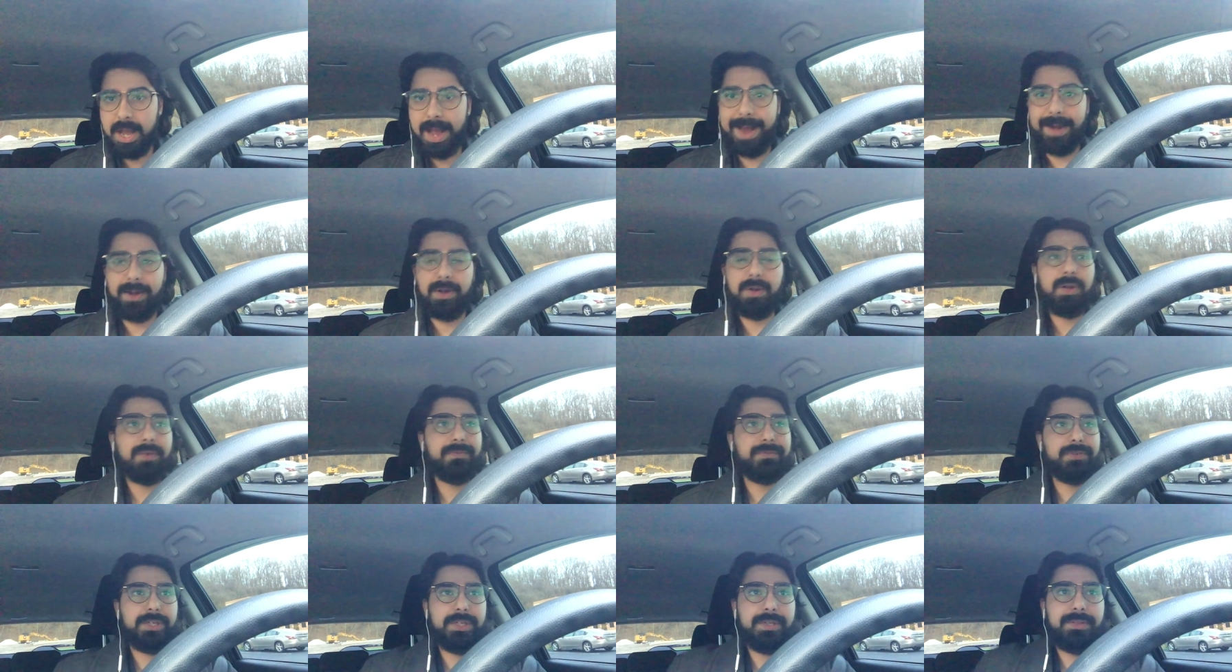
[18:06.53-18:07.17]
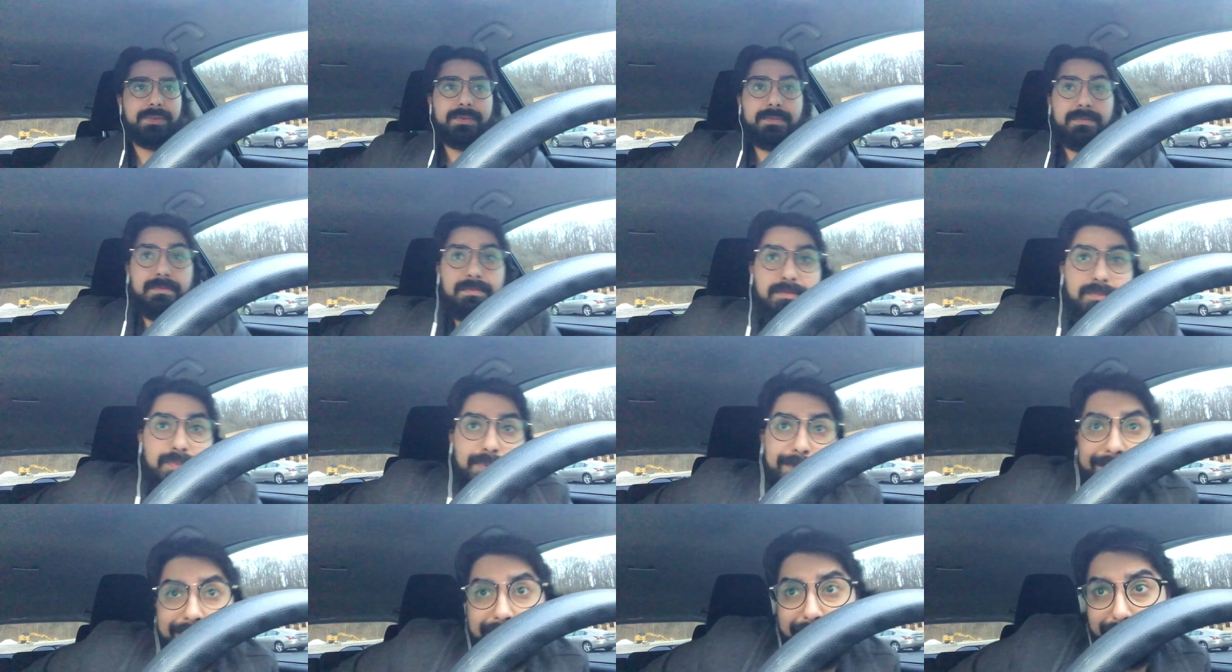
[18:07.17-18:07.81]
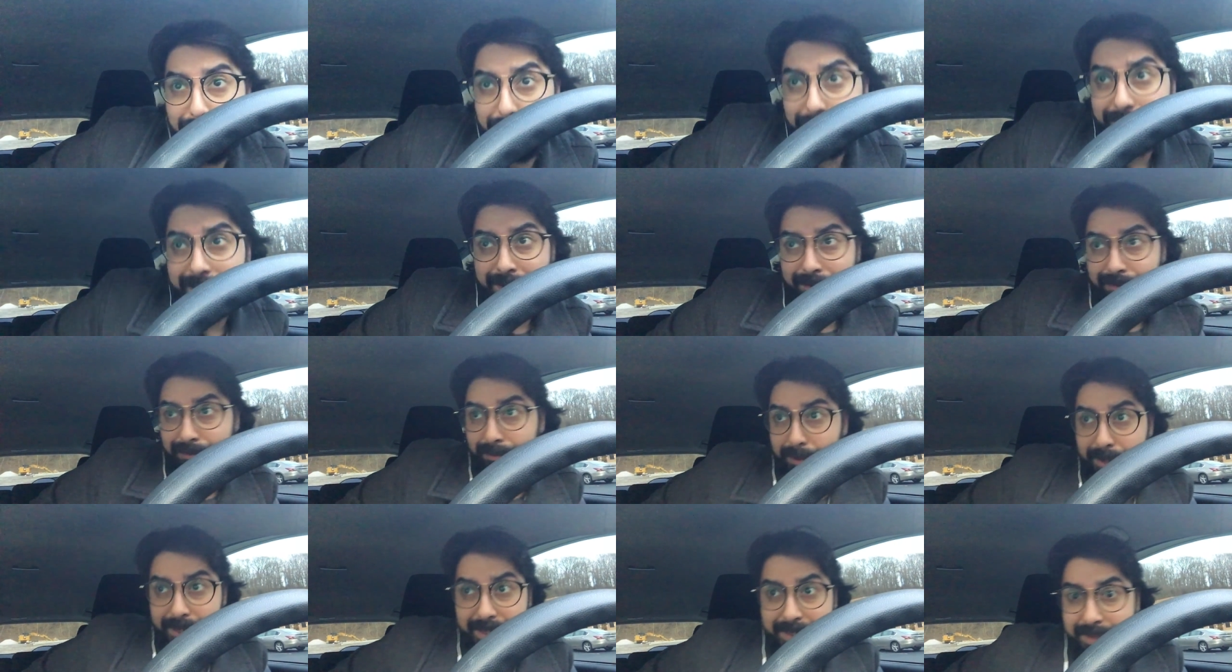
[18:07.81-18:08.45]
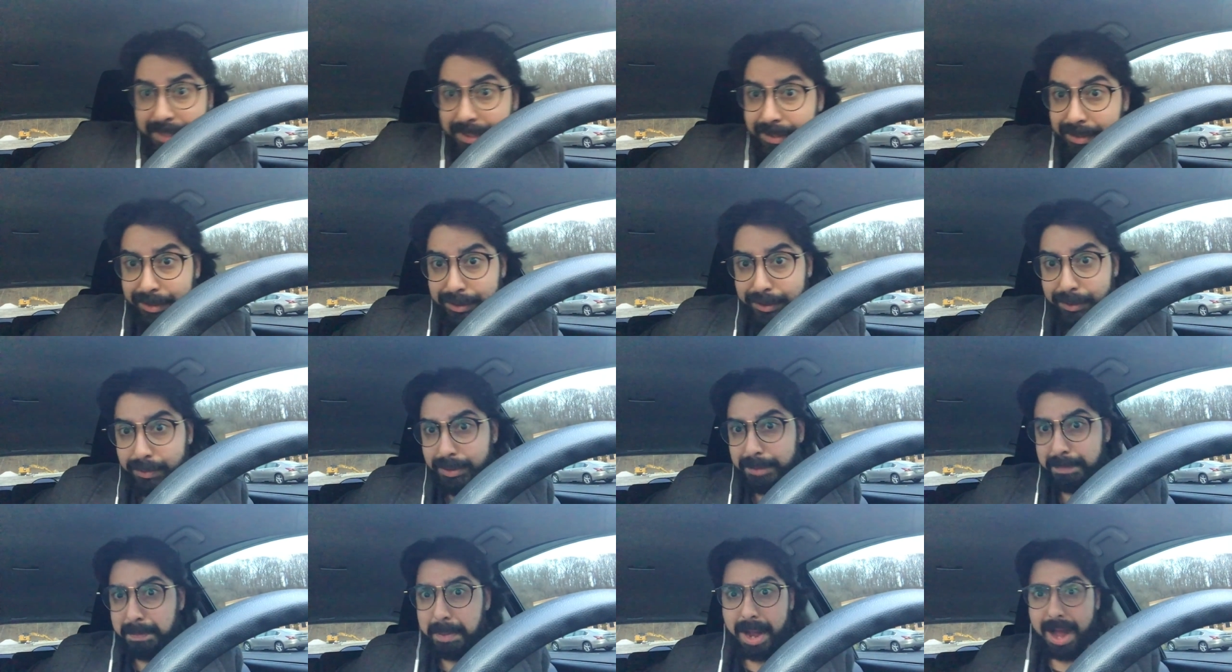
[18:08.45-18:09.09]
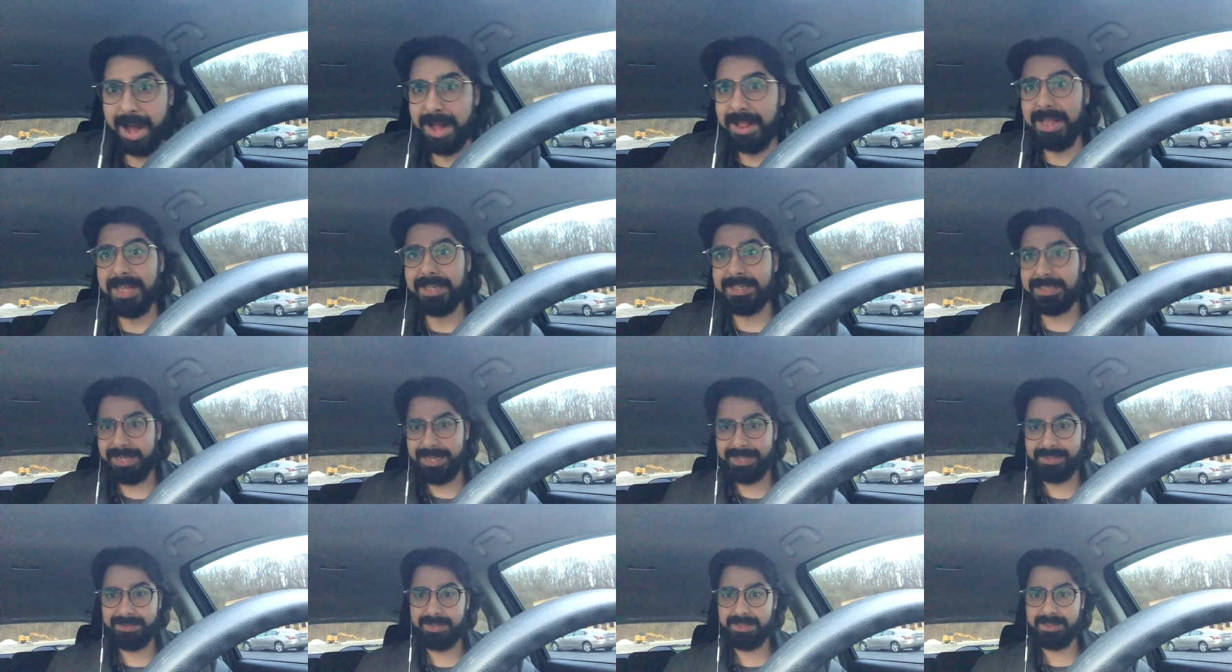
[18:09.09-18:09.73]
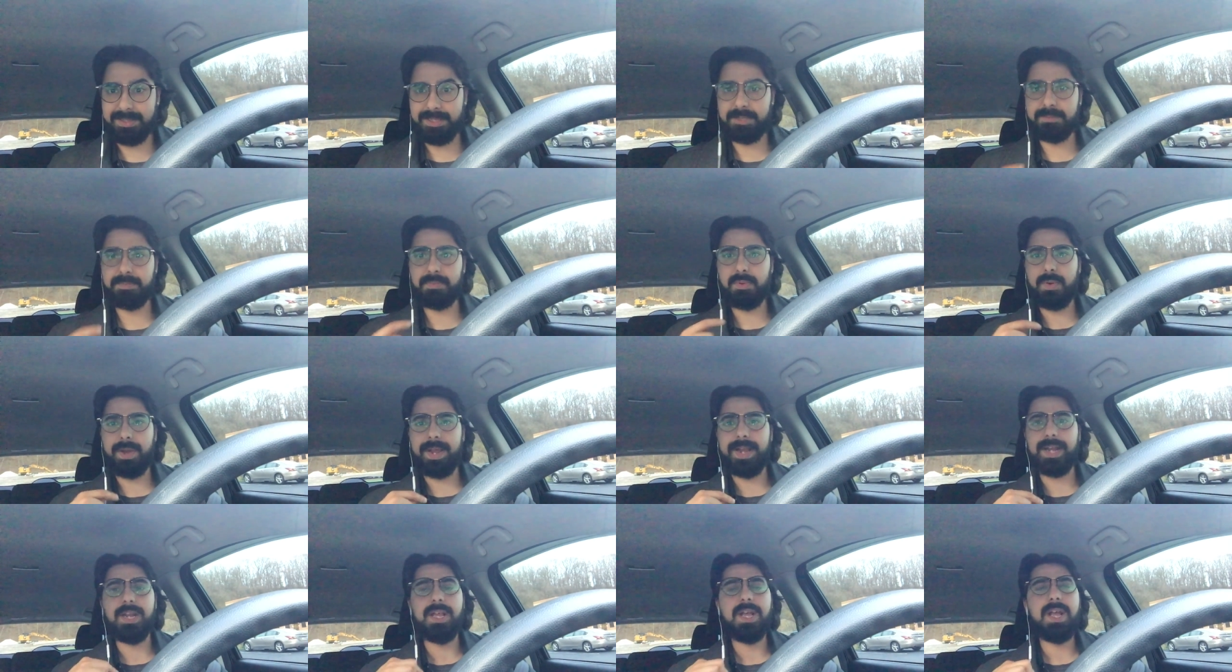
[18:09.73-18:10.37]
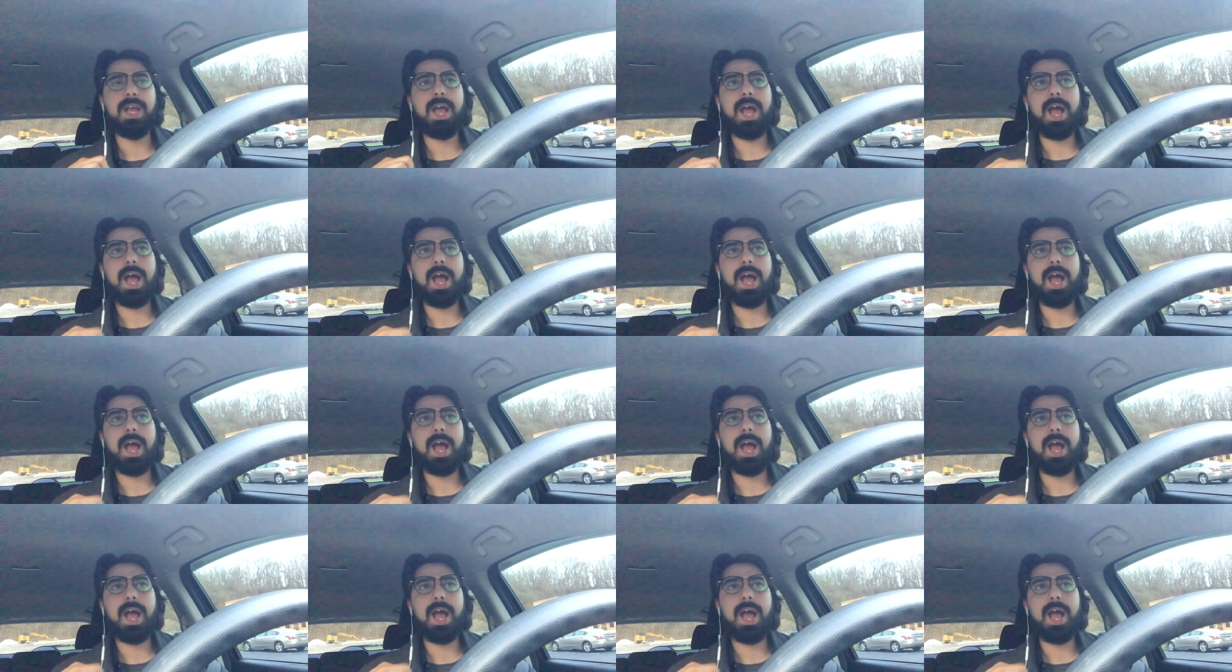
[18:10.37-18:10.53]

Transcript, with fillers: I don't know if she's really looking for anything to do with politics at this point.